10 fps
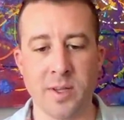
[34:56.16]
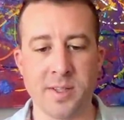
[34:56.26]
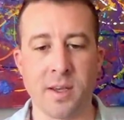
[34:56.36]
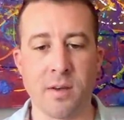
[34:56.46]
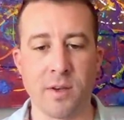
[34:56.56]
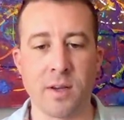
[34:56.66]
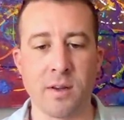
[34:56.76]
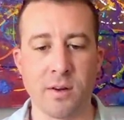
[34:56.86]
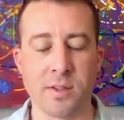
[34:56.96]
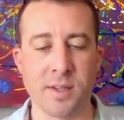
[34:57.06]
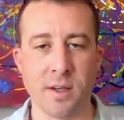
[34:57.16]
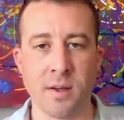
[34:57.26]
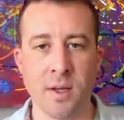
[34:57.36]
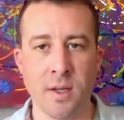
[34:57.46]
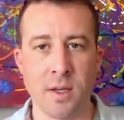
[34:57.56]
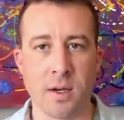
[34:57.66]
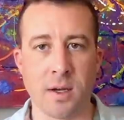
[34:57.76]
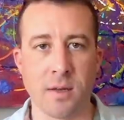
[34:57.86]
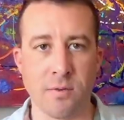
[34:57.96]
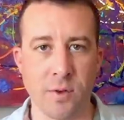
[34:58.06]
place a caveat here and say
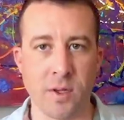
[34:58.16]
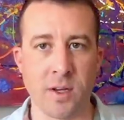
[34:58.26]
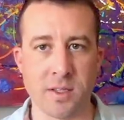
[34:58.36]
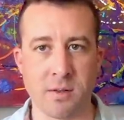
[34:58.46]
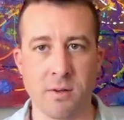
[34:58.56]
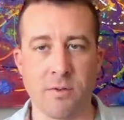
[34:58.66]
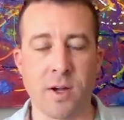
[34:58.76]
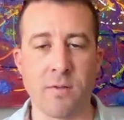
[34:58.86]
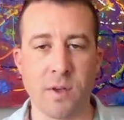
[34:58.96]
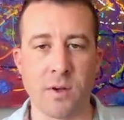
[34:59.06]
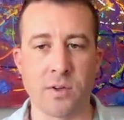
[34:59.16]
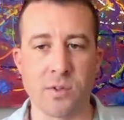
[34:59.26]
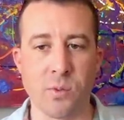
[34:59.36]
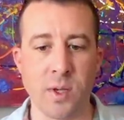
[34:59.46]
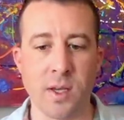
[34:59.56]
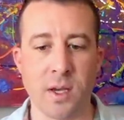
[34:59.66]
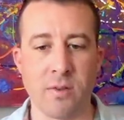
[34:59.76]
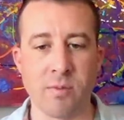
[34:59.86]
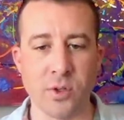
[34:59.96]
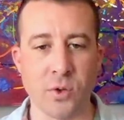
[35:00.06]
uh, for the next three to five years we
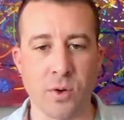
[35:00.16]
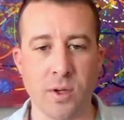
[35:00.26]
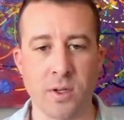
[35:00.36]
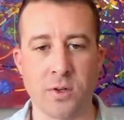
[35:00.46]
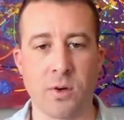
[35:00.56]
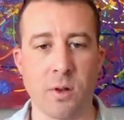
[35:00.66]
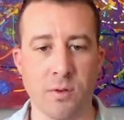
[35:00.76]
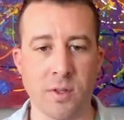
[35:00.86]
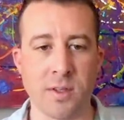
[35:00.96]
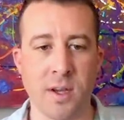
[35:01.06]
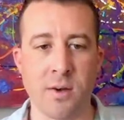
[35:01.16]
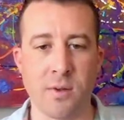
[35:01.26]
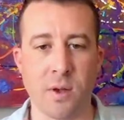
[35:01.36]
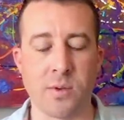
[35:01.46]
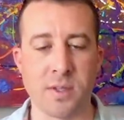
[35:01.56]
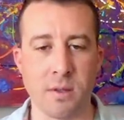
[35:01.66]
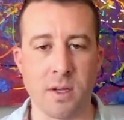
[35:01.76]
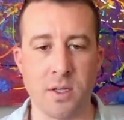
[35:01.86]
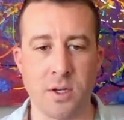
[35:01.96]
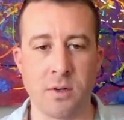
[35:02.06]
have majority control over the DAO. That was
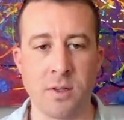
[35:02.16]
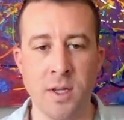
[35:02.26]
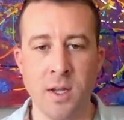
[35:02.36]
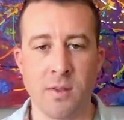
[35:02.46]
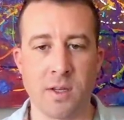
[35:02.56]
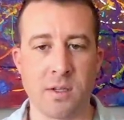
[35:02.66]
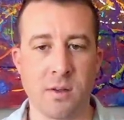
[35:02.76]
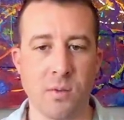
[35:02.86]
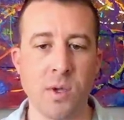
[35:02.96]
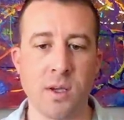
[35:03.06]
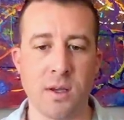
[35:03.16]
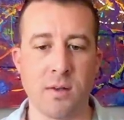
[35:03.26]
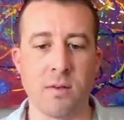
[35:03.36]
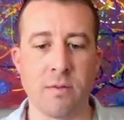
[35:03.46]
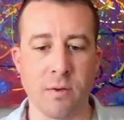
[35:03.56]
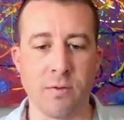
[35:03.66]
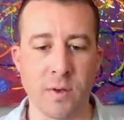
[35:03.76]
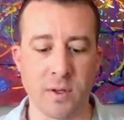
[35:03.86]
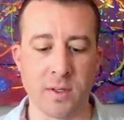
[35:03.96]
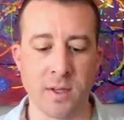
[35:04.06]
intentional. That's so that we mm-hmm. can
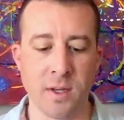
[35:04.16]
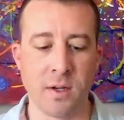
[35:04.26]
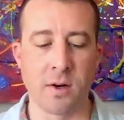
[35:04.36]
fulfill